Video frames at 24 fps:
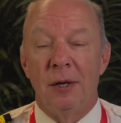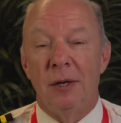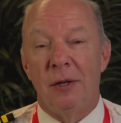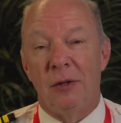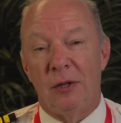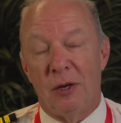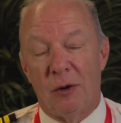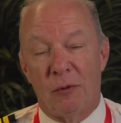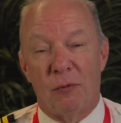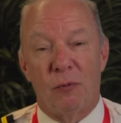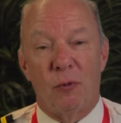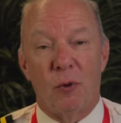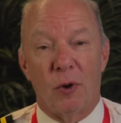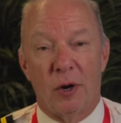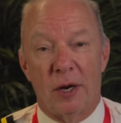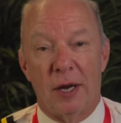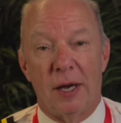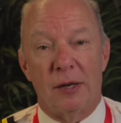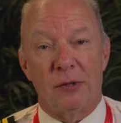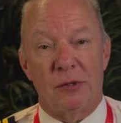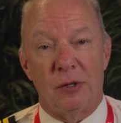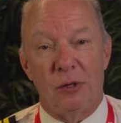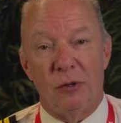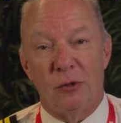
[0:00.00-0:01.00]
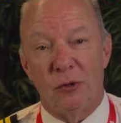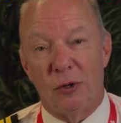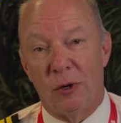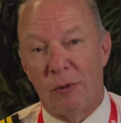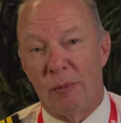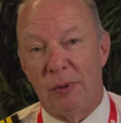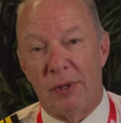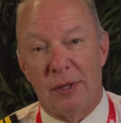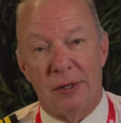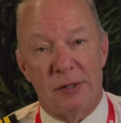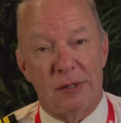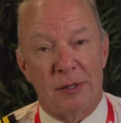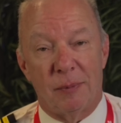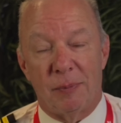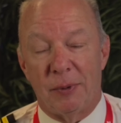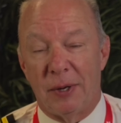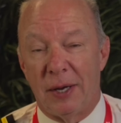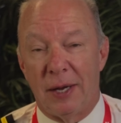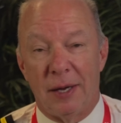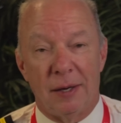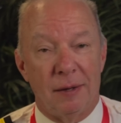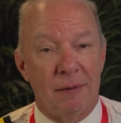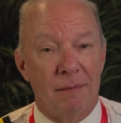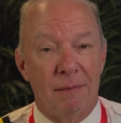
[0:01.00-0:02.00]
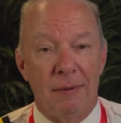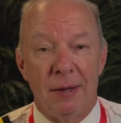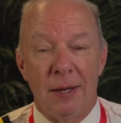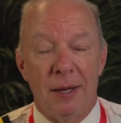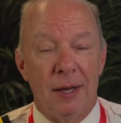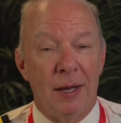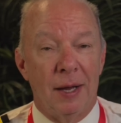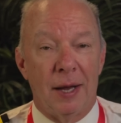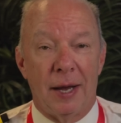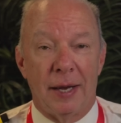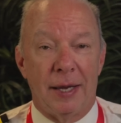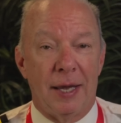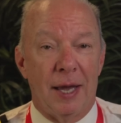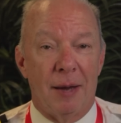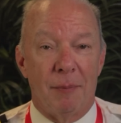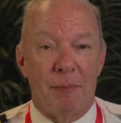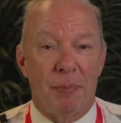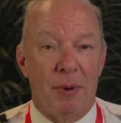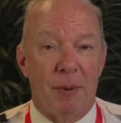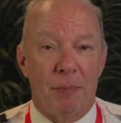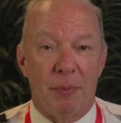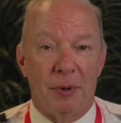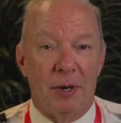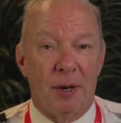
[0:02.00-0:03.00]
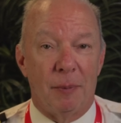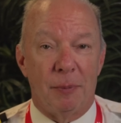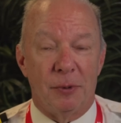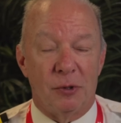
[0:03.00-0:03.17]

they're forecasting turbulence up ahead and I can't bump it up.